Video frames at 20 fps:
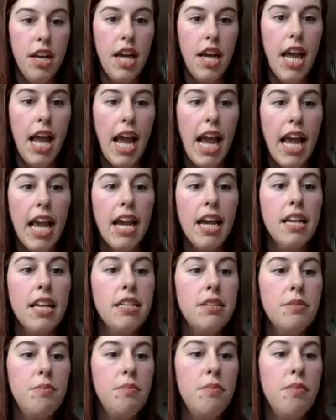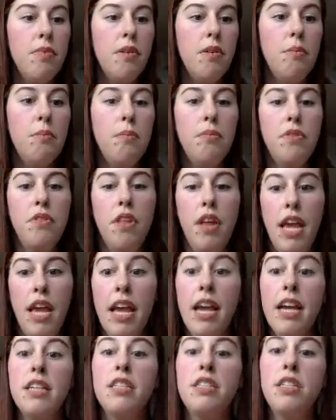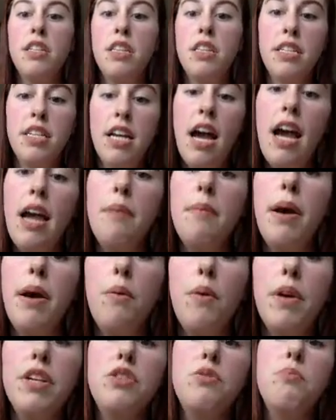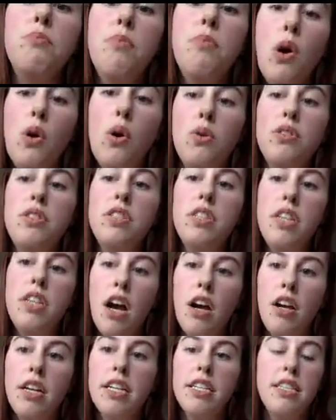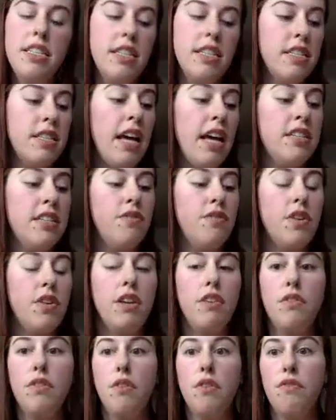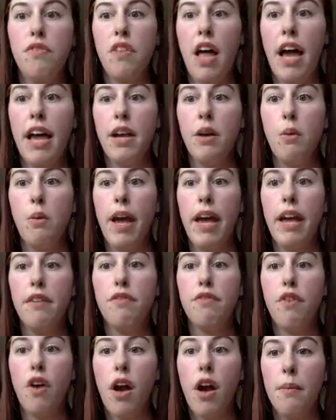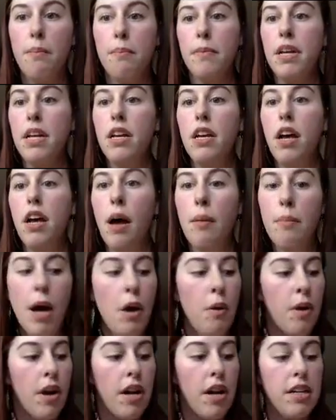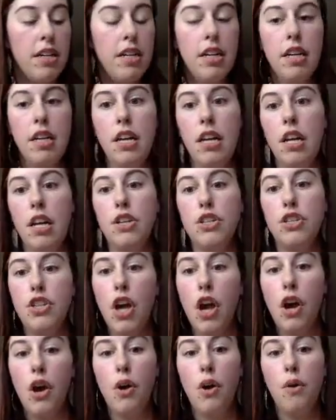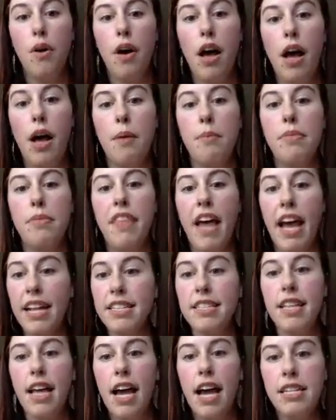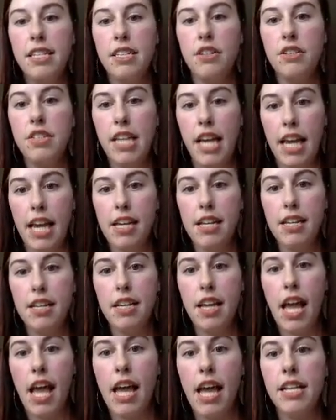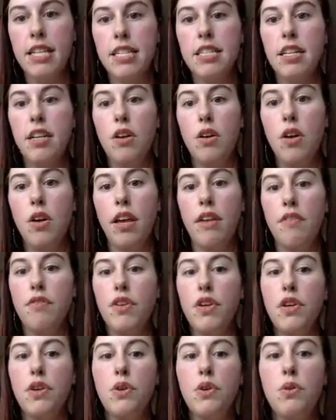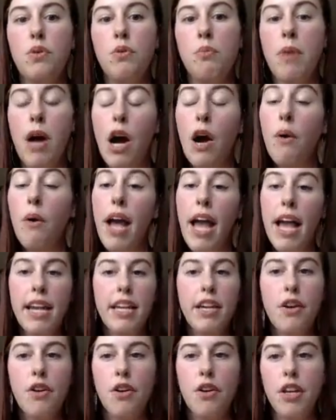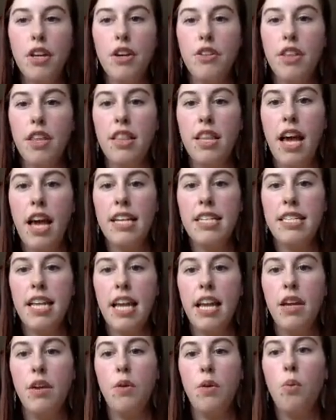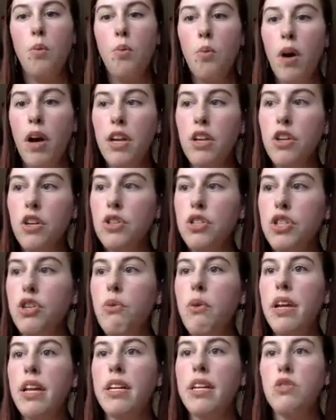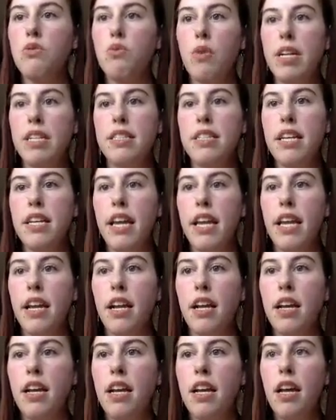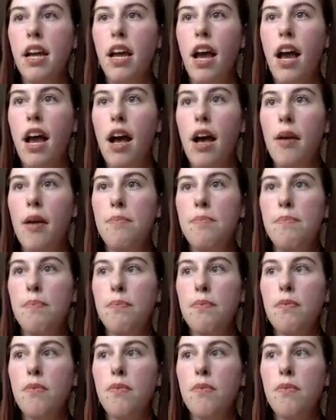and the time at which most young can successfully fly away from a mower. So that's the ideal date. And if you mow any earlier than that date, what you're doing is risking young